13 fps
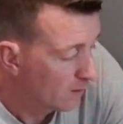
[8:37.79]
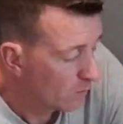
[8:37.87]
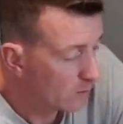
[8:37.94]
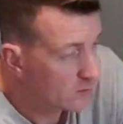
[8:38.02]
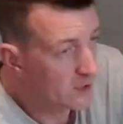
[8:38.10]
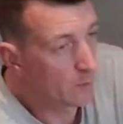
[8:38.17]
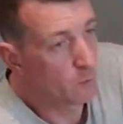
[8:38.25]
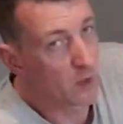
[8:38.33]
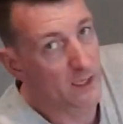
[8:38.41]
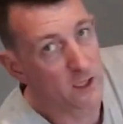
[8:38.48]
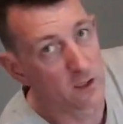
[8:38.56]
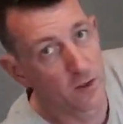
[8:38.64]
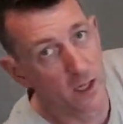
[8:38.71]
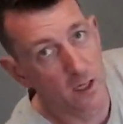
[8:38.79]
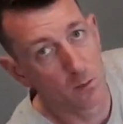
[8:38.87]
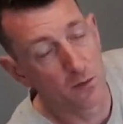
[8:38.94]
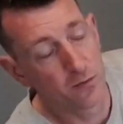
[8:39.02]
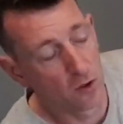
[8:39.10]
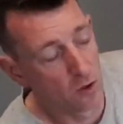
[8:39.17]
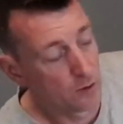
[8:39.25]
Once SIM were activated on my
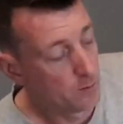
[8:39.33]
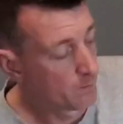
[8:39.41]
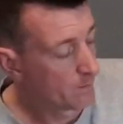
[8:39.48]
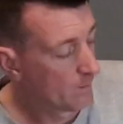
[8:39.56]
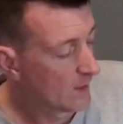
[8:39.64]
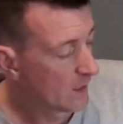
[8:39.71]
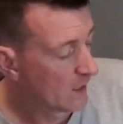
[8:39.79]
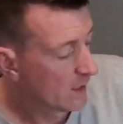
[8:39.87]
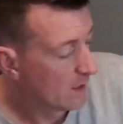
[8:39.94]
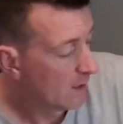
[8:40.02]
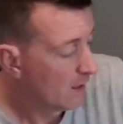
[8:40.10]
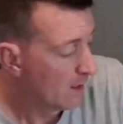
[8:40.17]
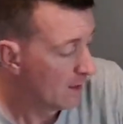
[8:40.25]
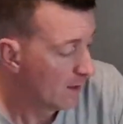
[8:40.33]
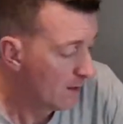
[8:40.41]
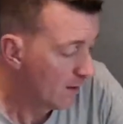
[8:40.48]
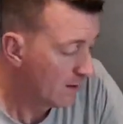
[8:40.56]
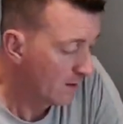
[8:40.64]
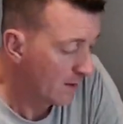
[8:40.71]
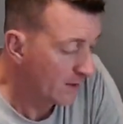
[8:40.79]
phone,
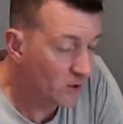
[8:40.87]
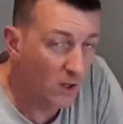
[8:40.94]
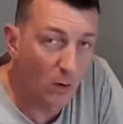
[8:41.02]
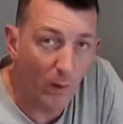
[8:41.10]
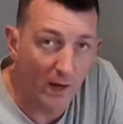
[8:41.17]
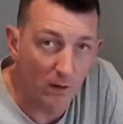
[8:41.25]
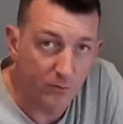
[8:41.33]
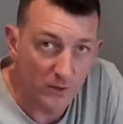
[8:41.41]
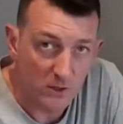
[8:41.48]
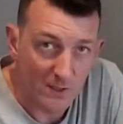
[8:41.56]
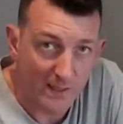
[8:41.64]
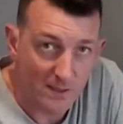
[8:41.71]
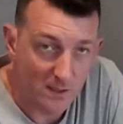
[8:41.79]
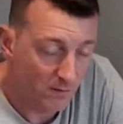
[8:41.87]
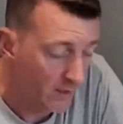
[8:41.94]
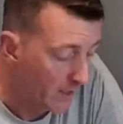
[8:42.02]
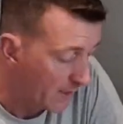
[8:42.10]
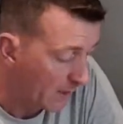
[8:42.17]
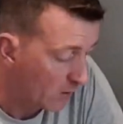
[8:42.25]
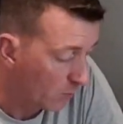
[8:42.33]
it took a while for it to
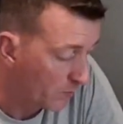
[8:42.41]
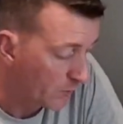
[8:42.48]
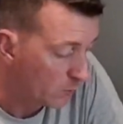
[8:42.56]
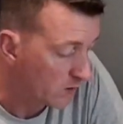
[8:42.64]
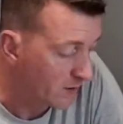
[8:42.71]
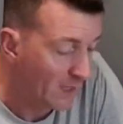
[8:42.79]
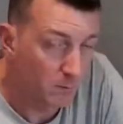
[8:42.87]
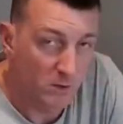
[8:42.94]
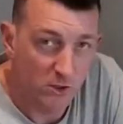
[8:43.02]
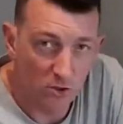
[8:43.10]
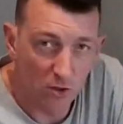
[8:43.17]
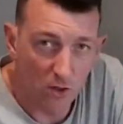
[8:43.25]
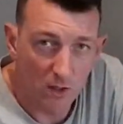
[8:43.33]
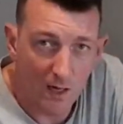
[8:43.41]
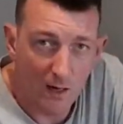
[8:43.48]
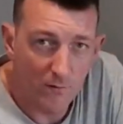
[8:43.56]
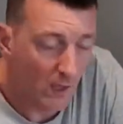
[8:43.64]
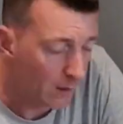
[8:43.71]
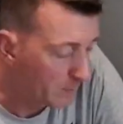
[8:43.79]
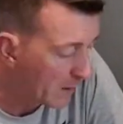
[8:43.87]
activate and come through to camera, so
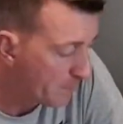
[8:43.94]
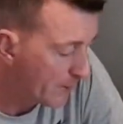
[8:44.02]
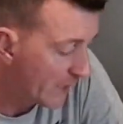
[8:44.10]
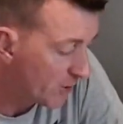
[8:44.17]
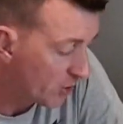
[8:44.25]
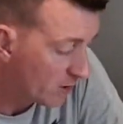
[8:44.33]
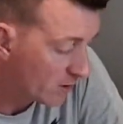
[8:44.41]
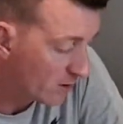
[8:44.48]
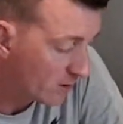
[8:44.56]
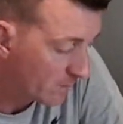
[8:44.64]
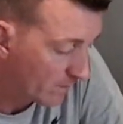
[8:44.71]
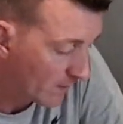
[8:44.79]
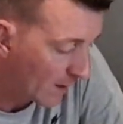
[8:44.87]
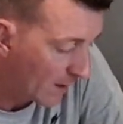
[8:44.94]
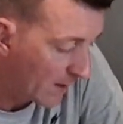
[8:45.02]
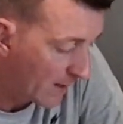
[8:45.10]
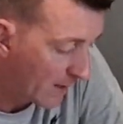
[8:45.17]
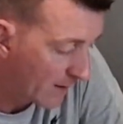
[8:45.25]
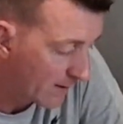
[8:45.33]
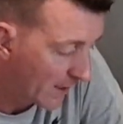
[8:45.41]
have a little bit of patience.
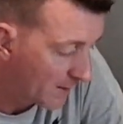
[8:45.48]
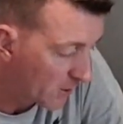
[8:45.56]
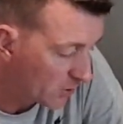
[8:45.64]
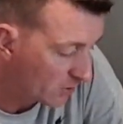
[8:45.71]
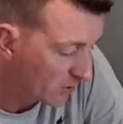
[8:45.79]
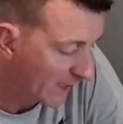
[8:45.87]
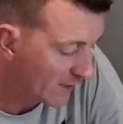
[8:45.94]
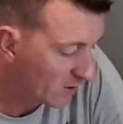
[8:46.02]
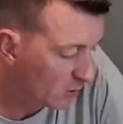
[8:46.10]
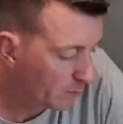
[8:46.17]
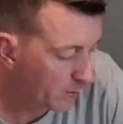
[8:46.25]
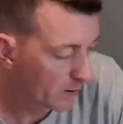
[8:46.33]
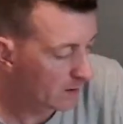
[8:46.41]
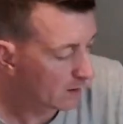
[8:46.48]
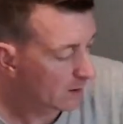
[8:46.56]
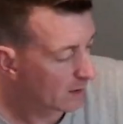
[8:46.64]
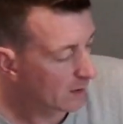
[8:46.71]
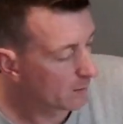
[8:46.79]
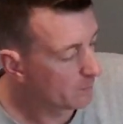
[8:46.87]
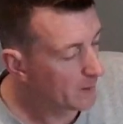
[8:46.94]
That initial setup
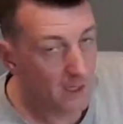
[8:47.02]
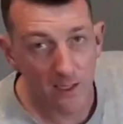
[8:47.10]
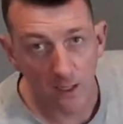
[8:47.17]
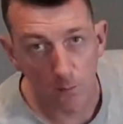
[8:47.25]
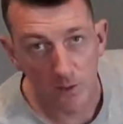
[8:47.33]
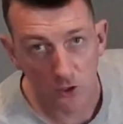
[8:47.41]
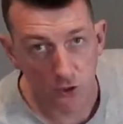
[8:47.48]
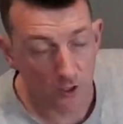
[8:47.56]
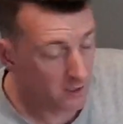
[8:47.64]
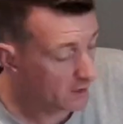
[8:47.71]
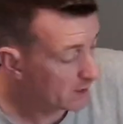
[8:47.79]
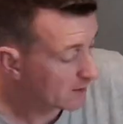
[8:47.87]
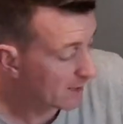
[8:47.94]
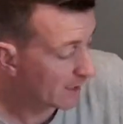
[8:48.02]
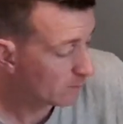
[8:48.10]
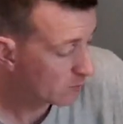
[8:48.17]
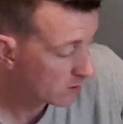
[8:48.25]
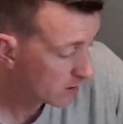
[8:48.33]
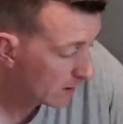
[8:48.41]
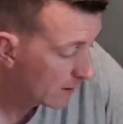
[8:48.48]
can be a little bit tricky at
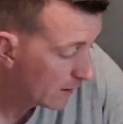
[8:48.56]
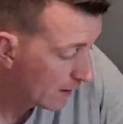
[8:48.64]
times.